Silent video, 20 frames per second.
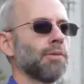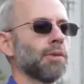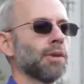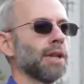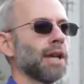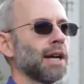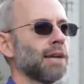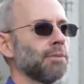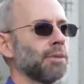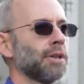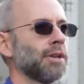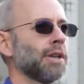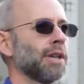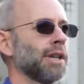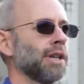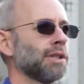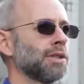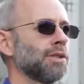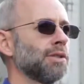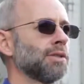reliability
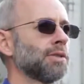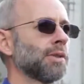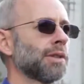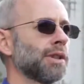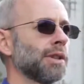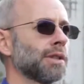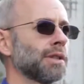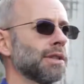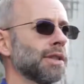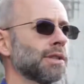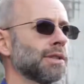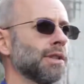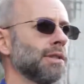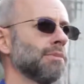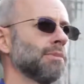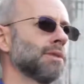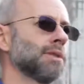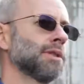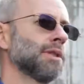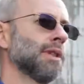issues with our
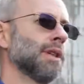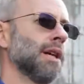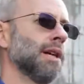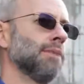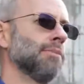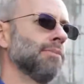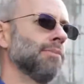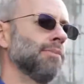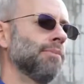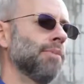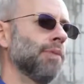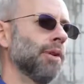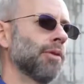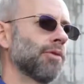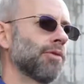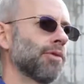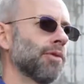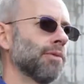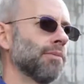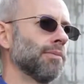systems, both
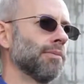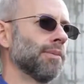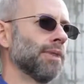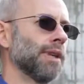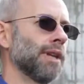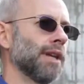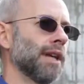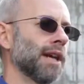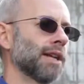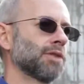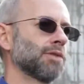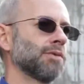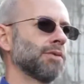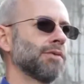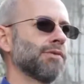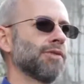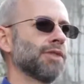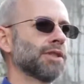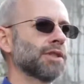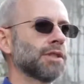from the actual
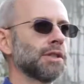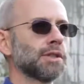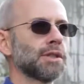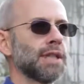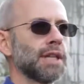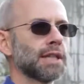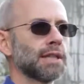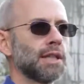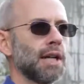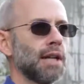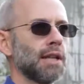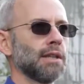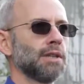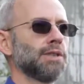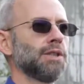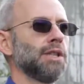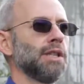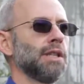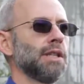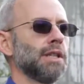physical
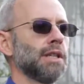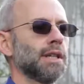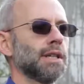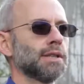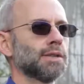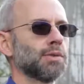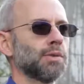technology as